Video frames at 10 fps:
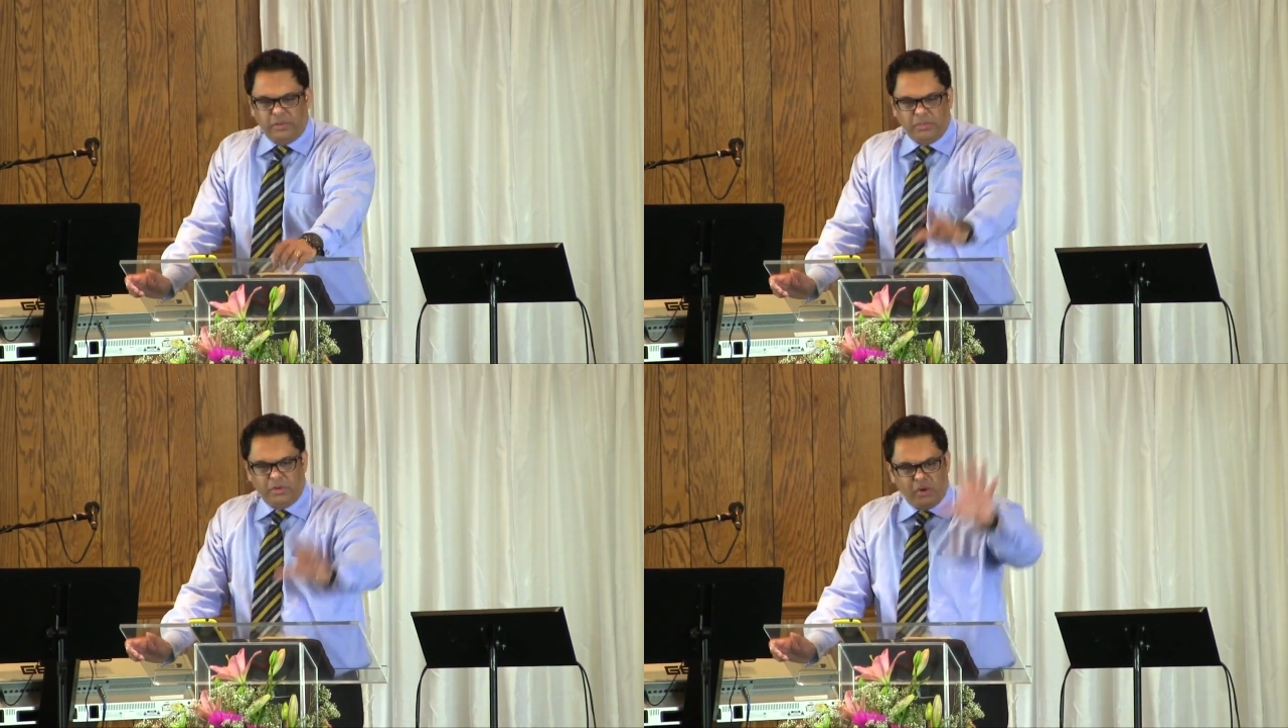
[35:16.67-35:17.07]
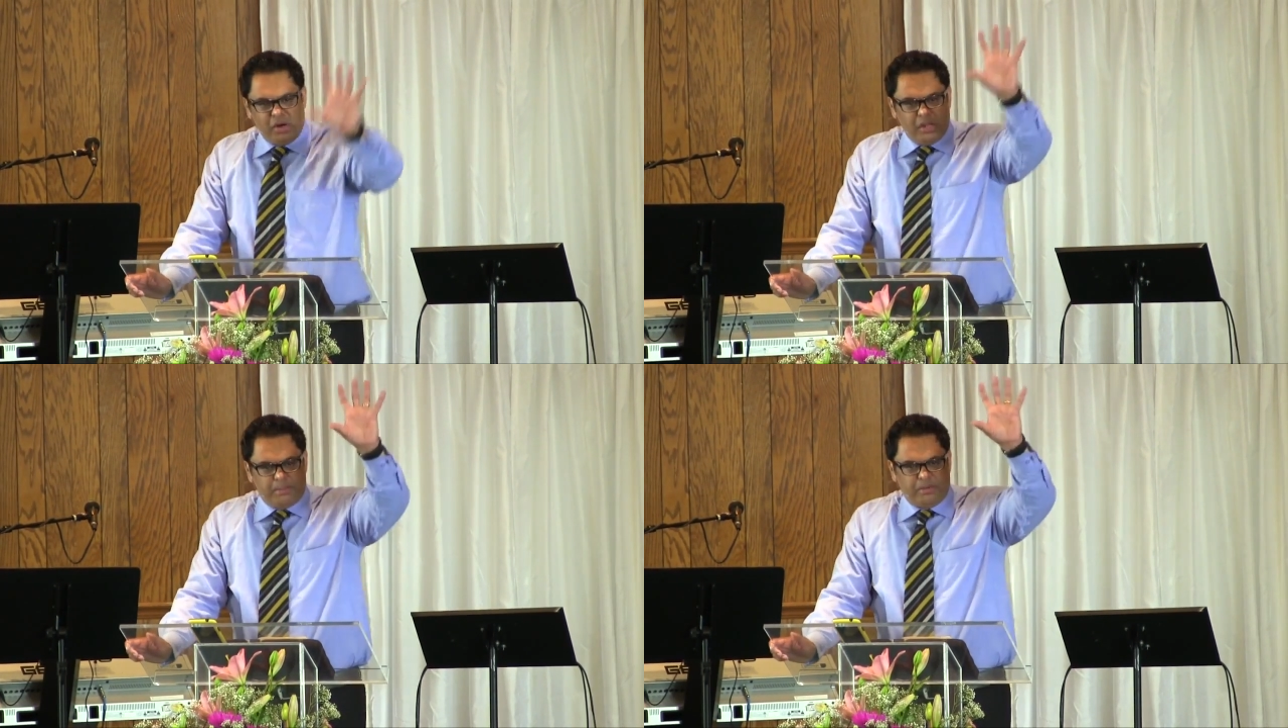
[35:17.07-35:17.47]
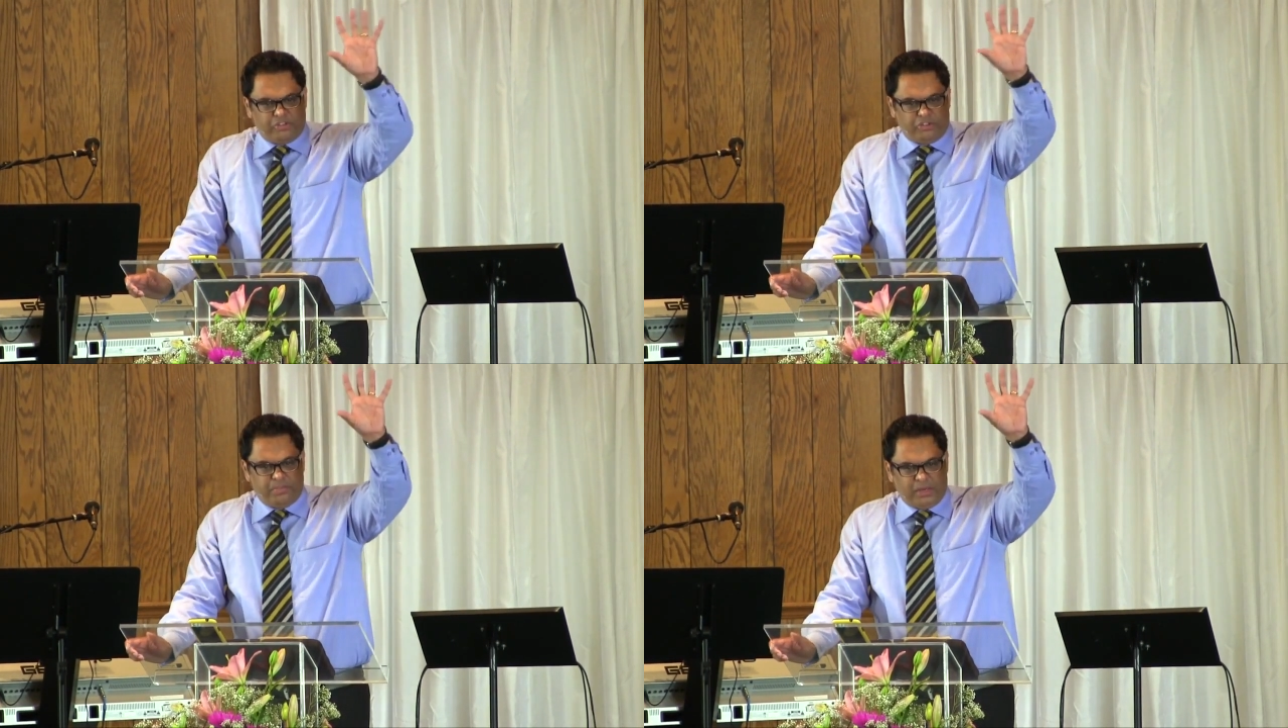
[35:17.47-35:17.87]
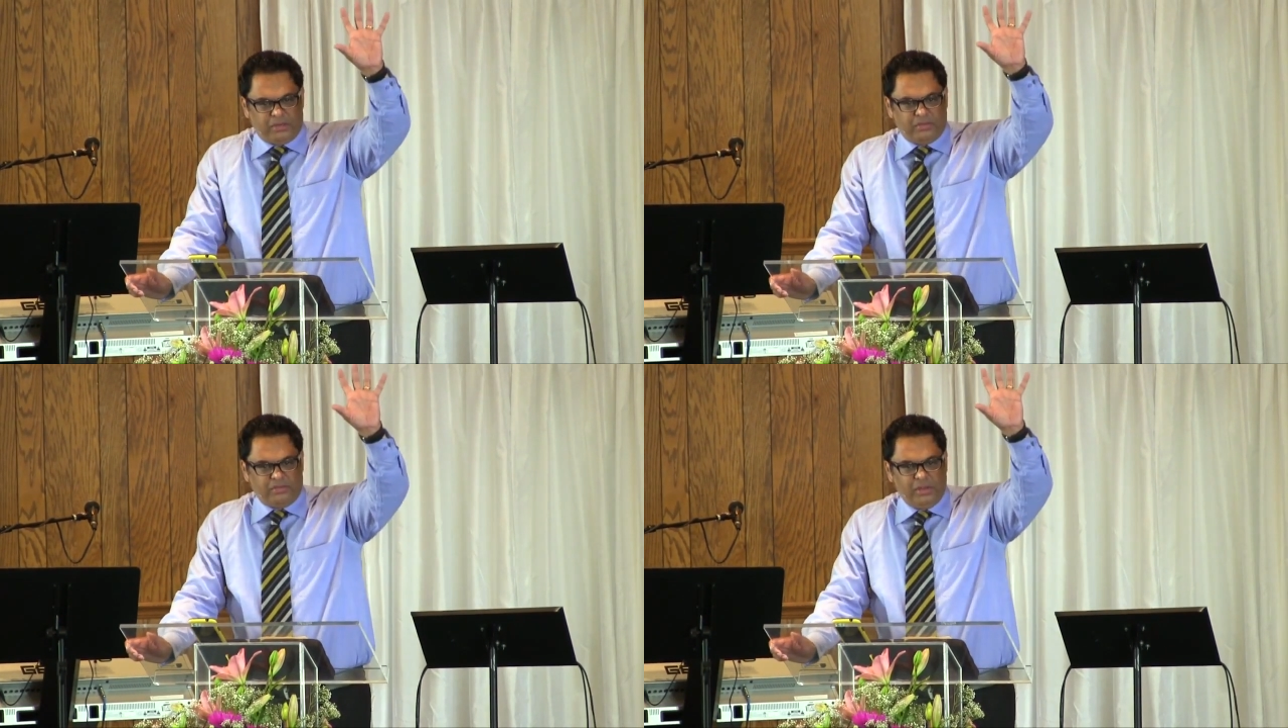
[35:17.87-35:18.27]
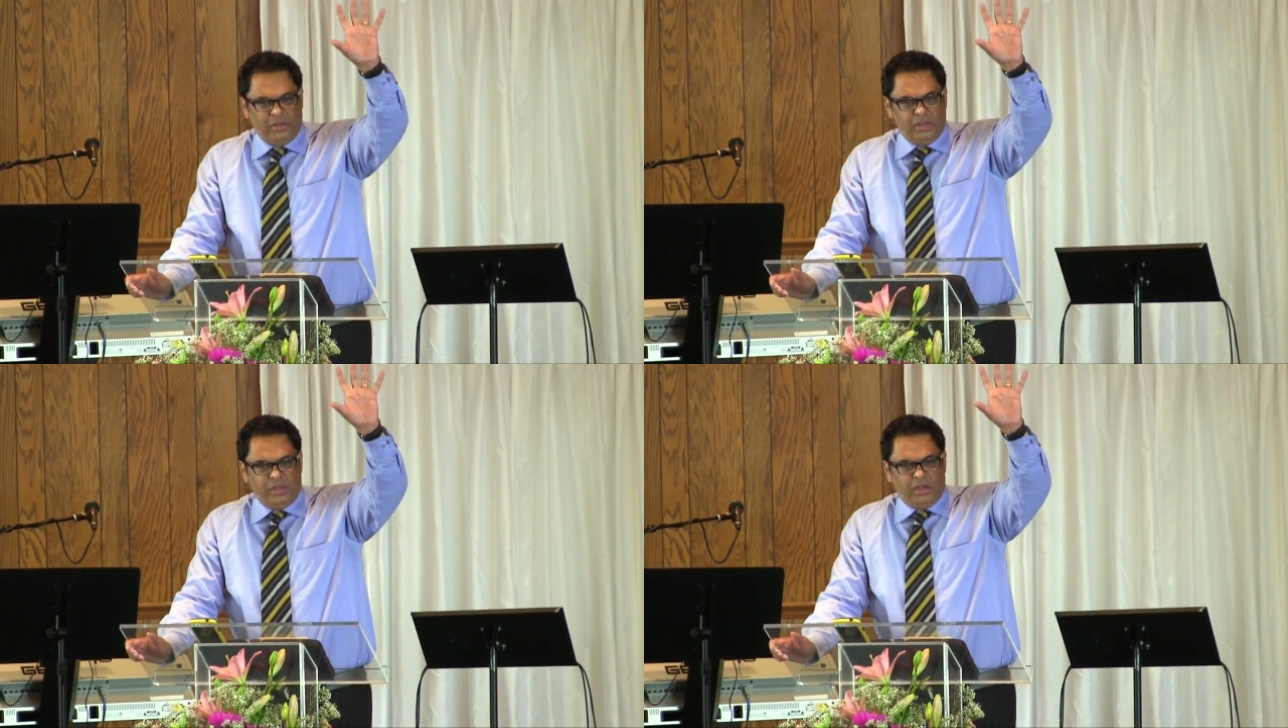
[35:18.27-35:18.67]
from the worldly perspective.
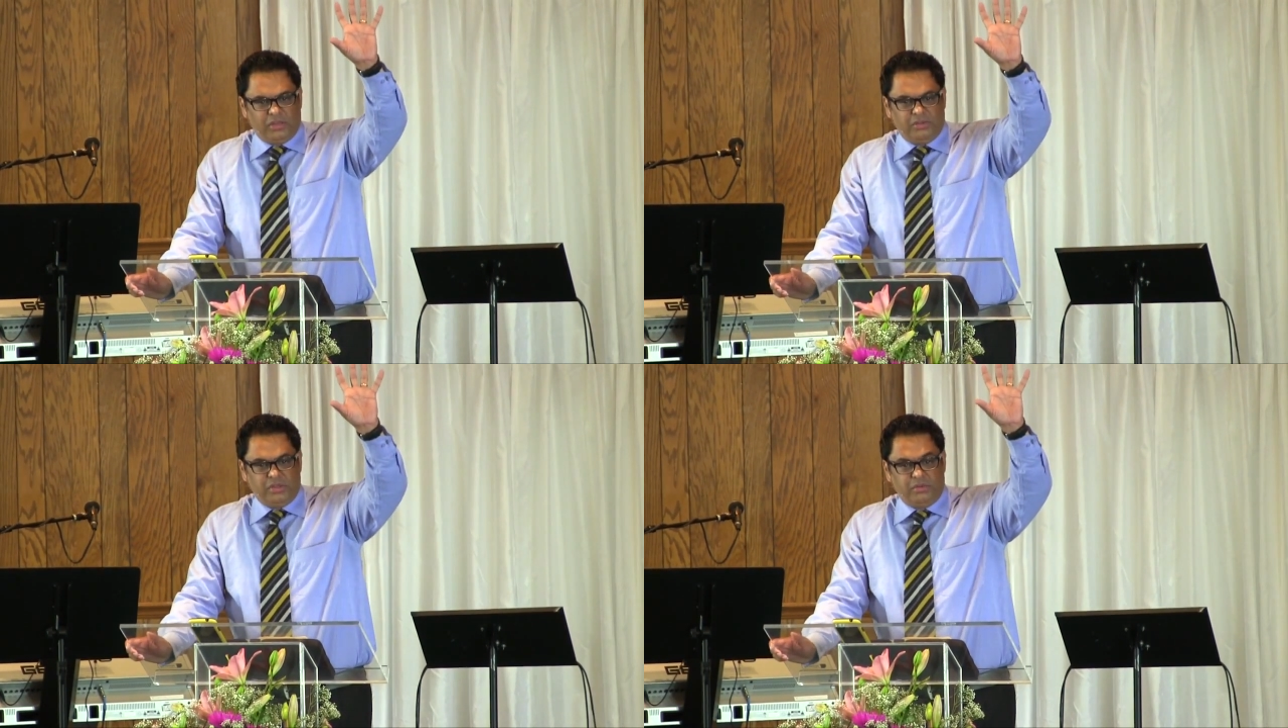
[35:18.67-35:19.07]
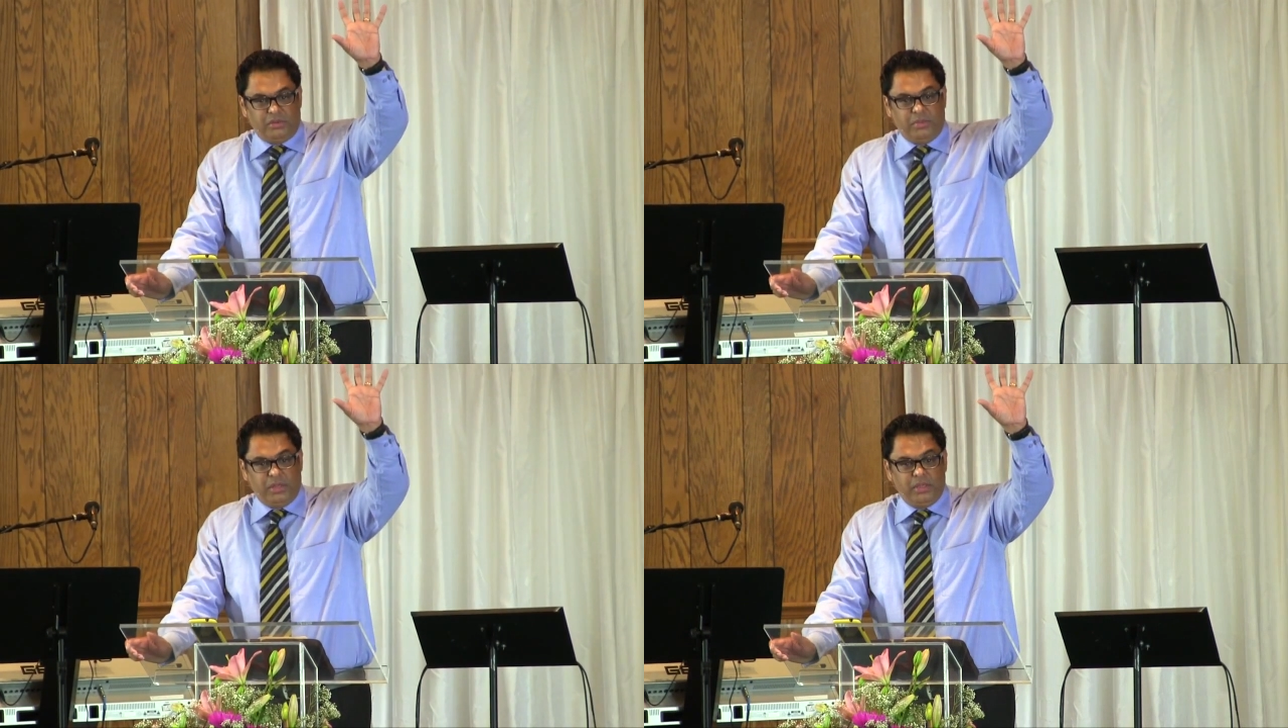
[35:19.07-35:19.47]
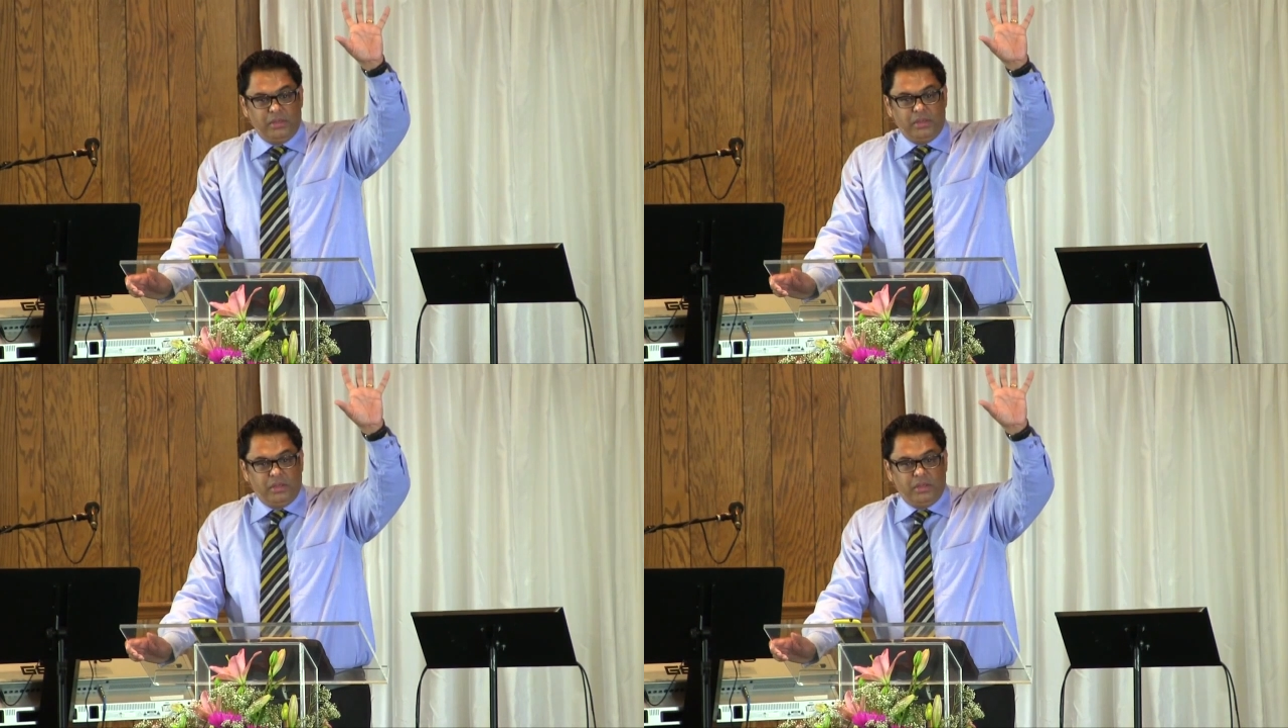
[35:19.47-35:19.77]
Are you here with me?